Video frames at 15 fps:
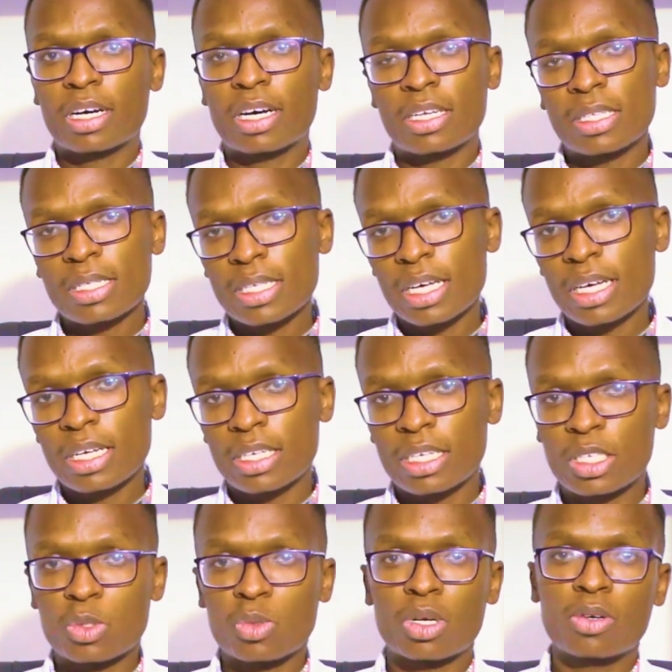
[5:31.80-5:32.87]
cancer
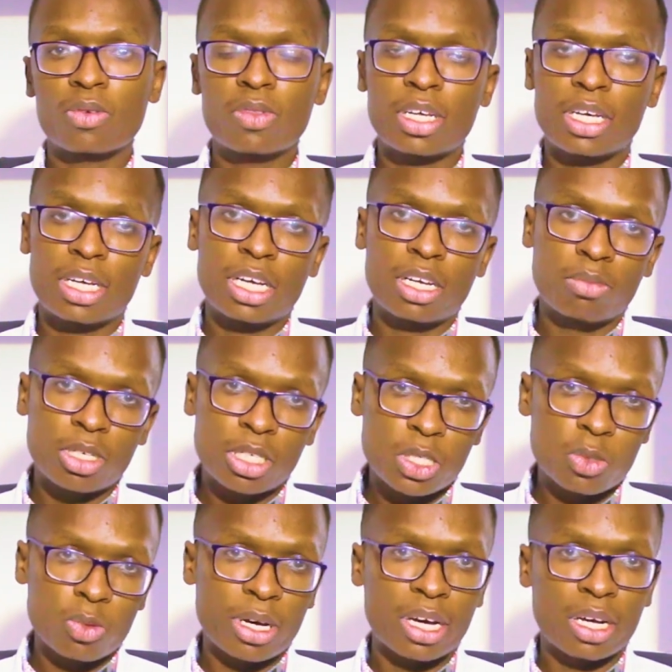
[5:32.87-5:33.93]
is one of the
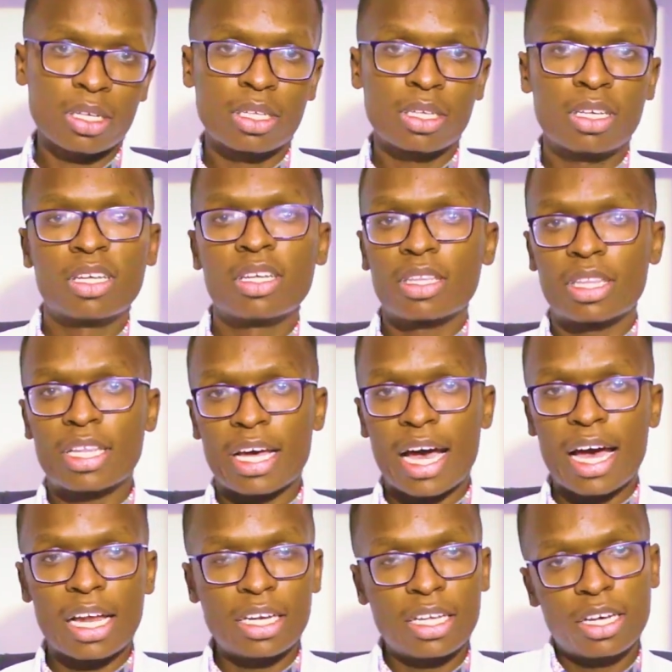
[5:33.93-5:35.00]
ailments where the
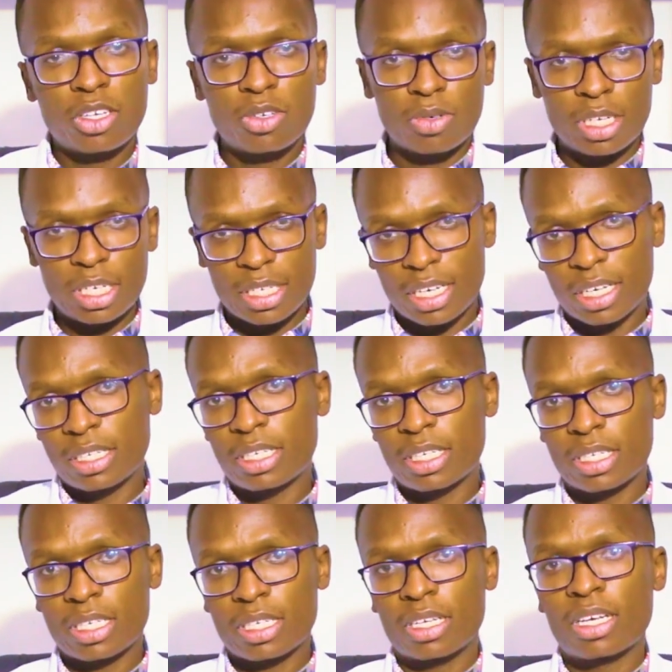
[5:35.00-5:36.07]
earlier you detect
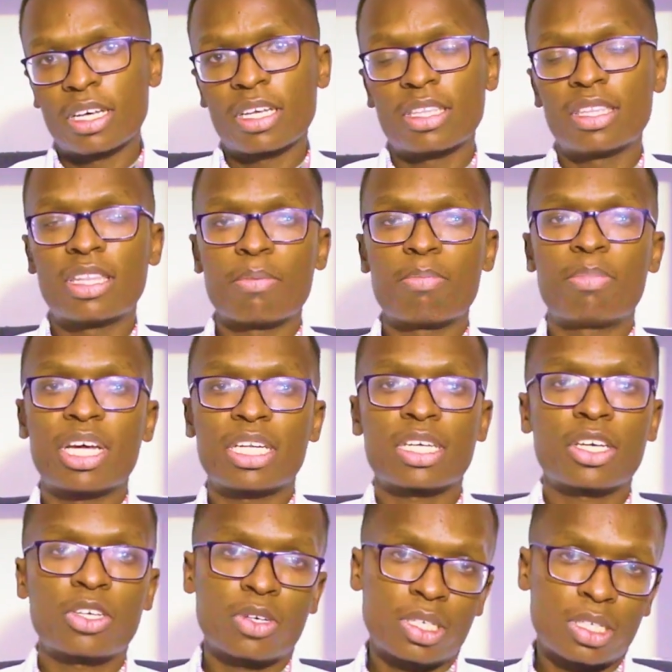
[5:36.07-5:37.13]
it, the
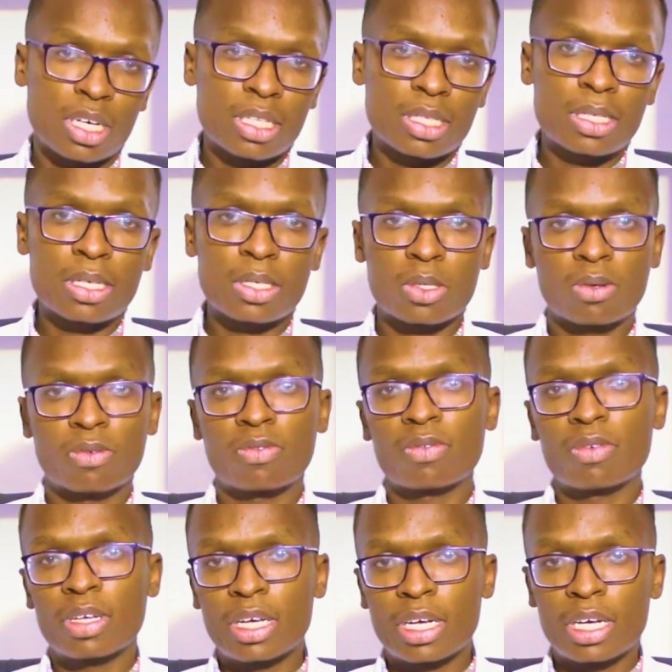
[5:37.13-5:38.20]
better your chances of
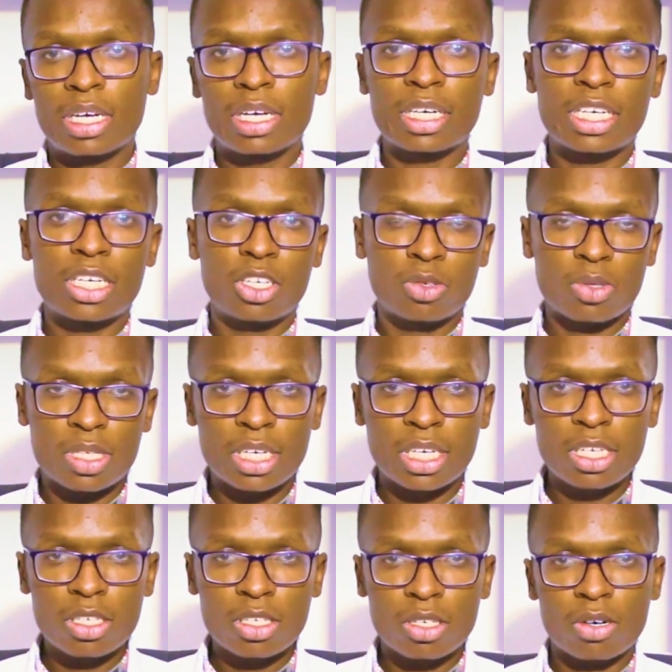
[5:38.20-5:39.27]

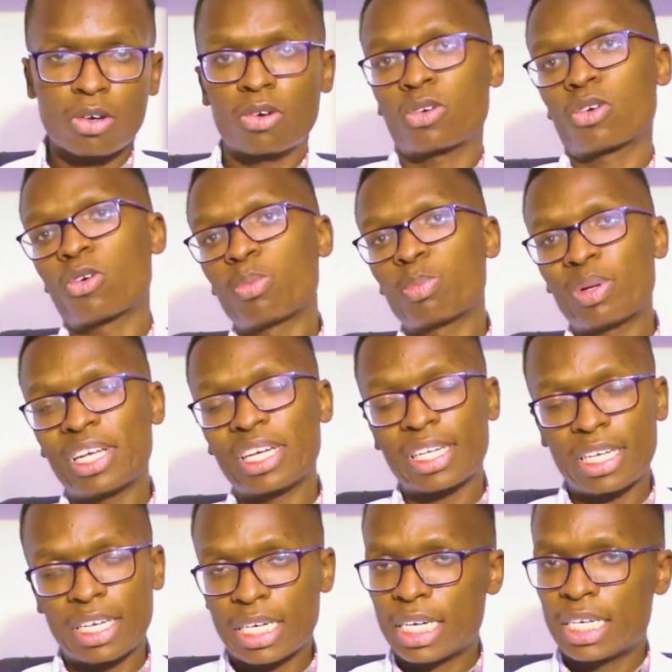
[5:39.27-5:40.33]
reducing it or
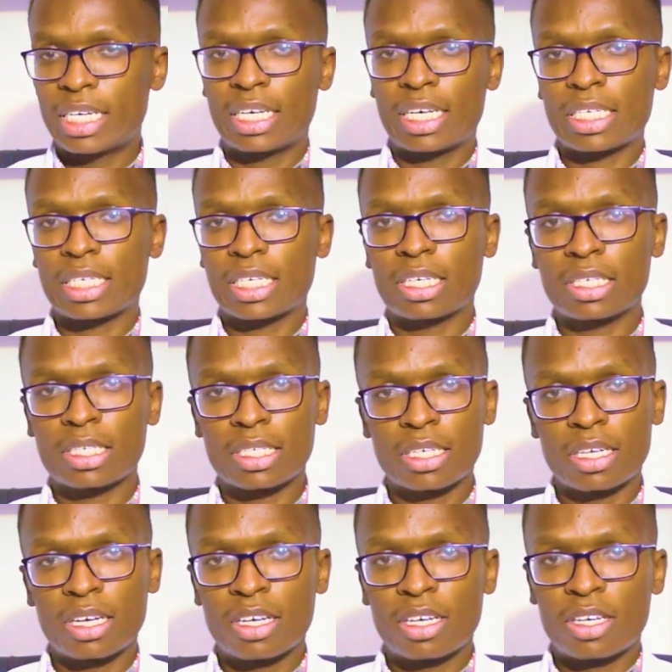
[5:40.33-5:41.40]
completely eradicating it.
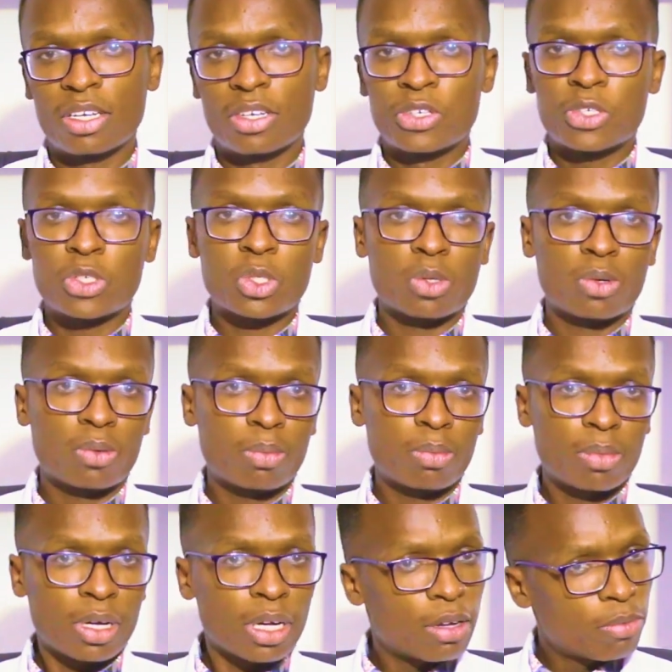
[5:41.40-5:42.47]
So
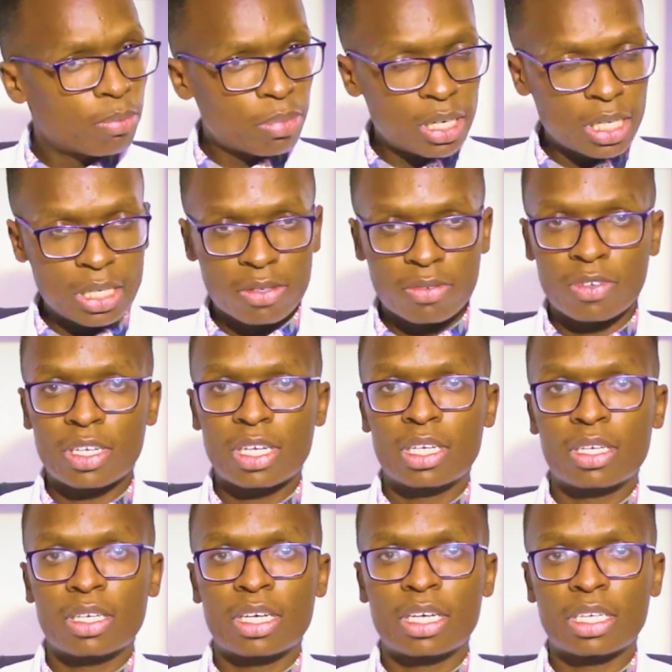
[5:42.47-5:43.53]
please feel
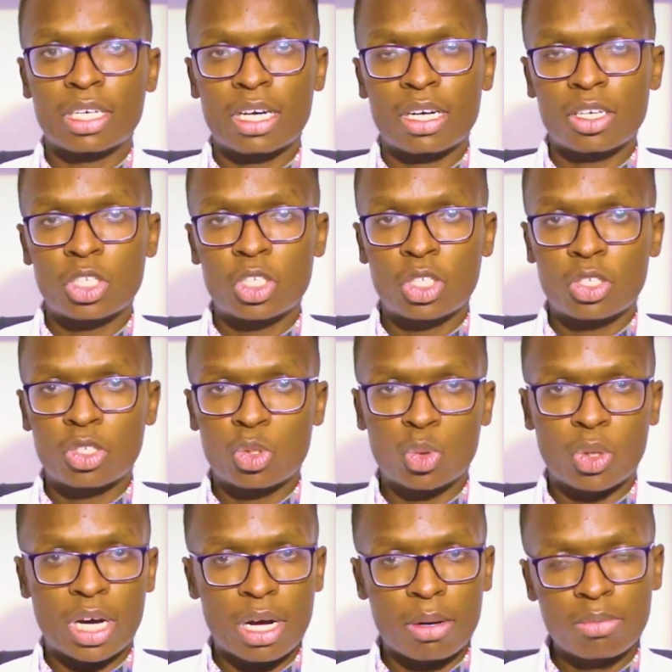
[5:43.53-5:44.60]
encouraged to
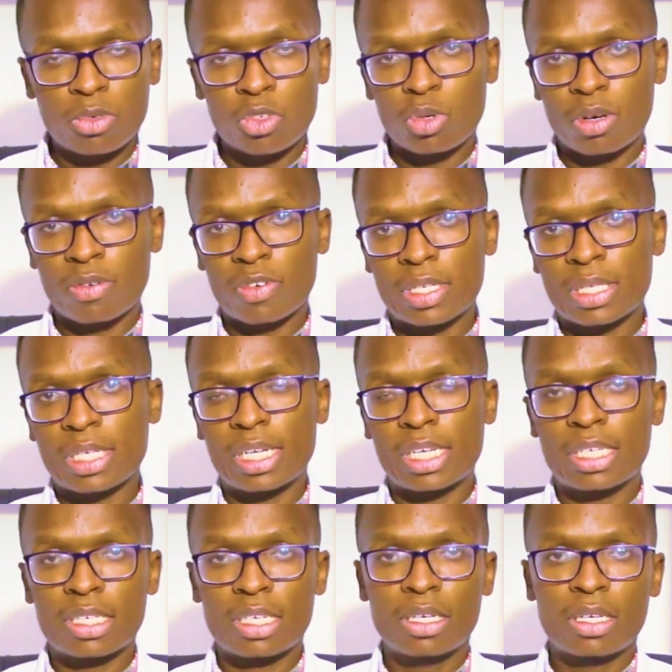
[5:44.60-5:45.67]
come to our
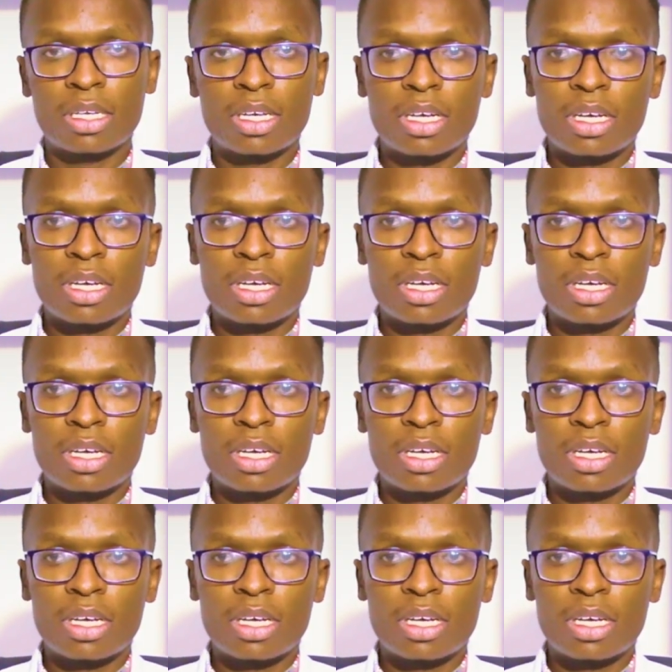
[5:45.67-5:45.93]
facility,